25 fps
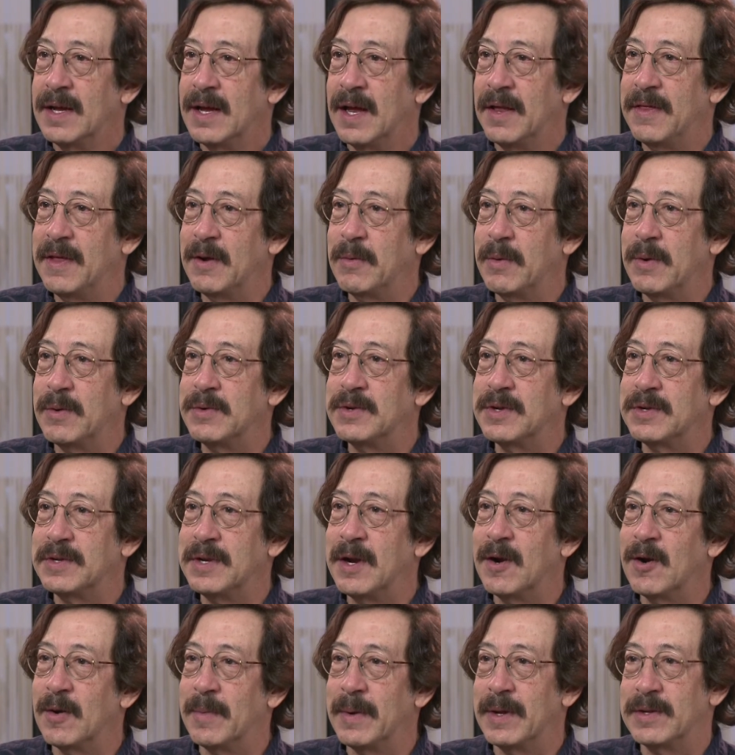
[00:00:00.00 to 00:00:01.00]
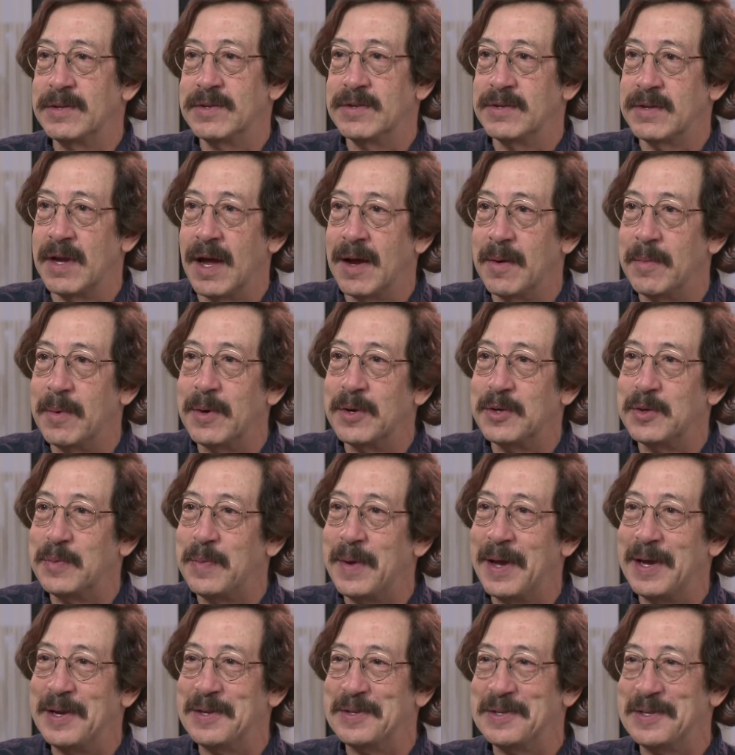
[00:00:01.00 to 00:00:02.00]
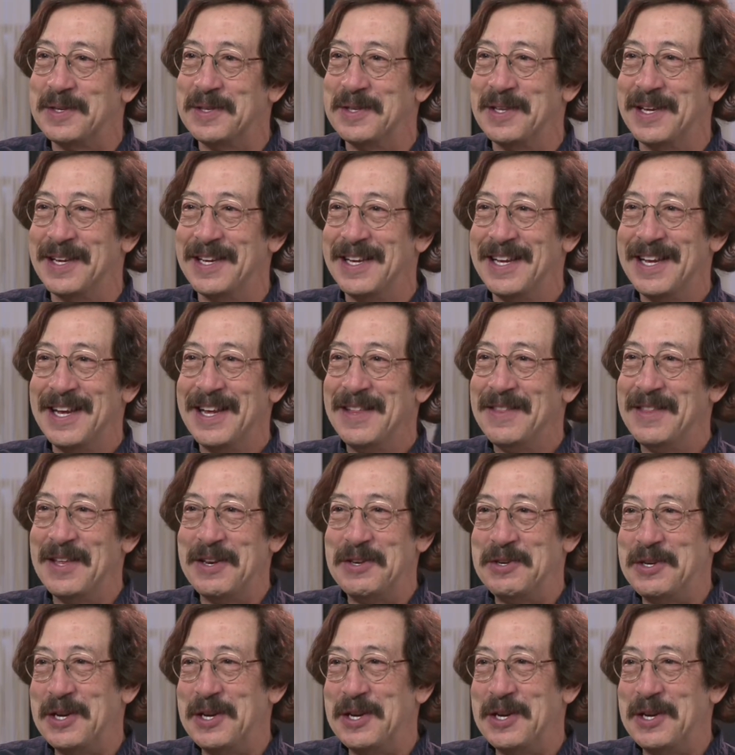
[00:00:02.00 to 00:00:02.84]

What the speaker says: I think we were just hearing about cyberspace and the mm-hmm.